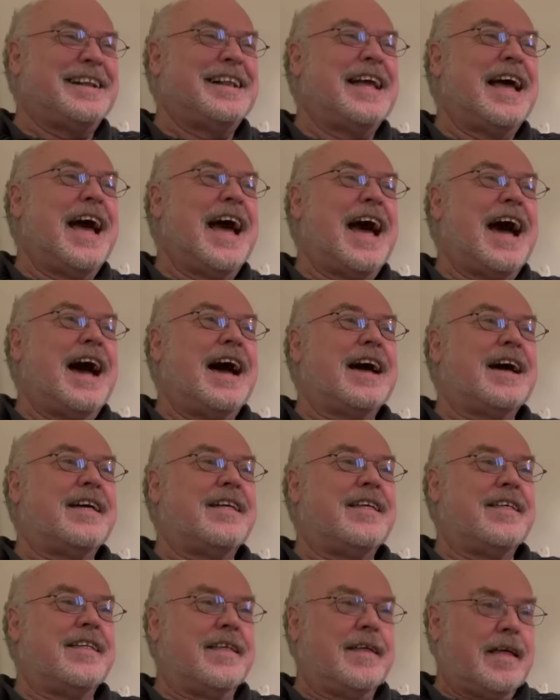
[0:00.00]
They wanted to
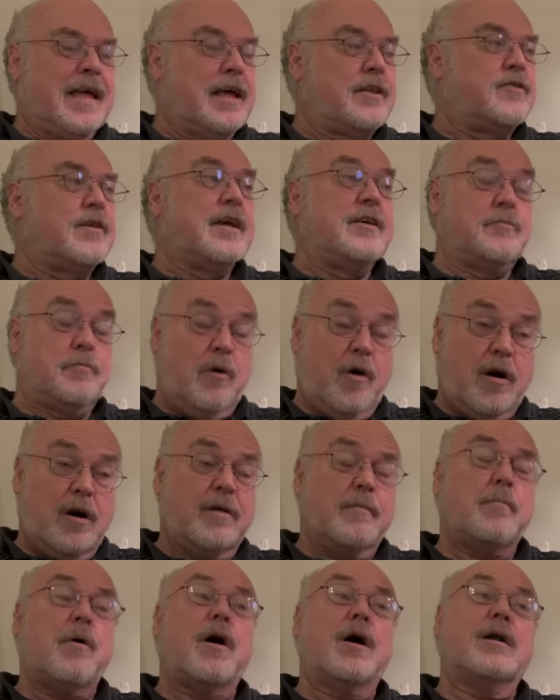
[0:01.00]
bury it. It's, it's
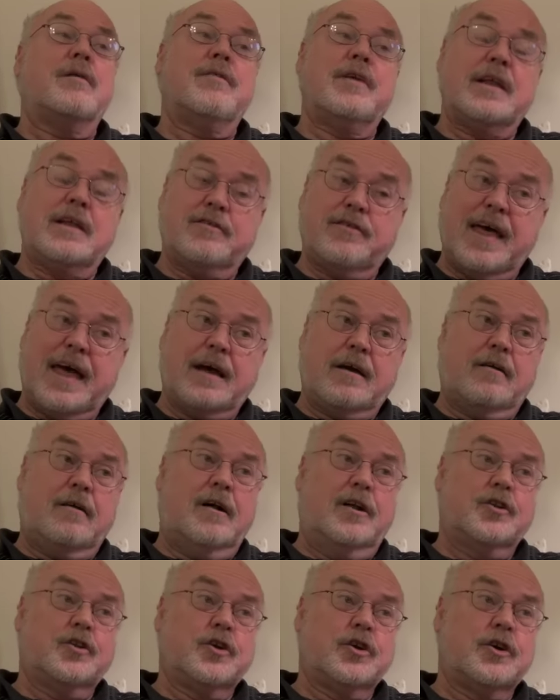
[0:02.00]
part, part of it is that
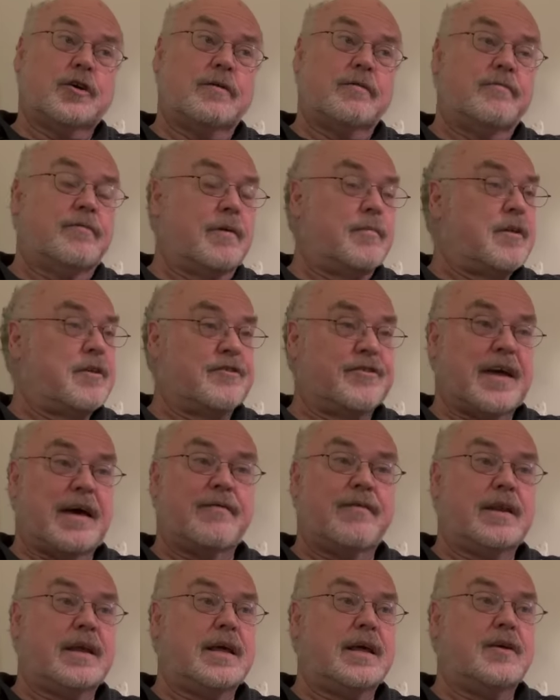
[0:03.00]
culture from the
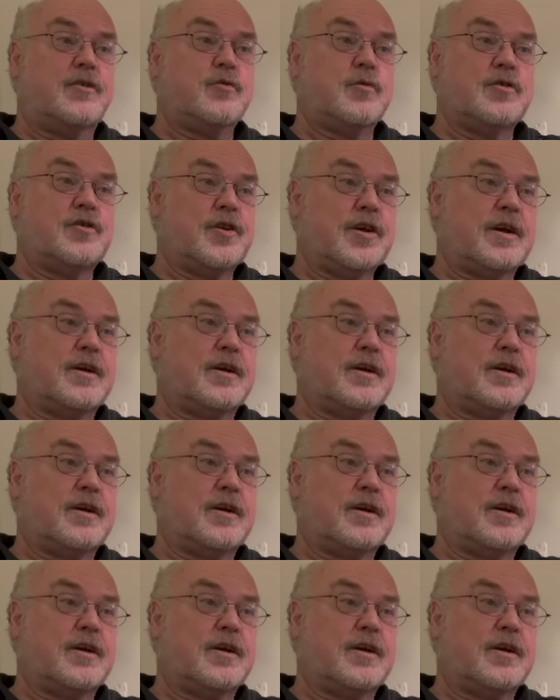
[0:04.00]
seventies, which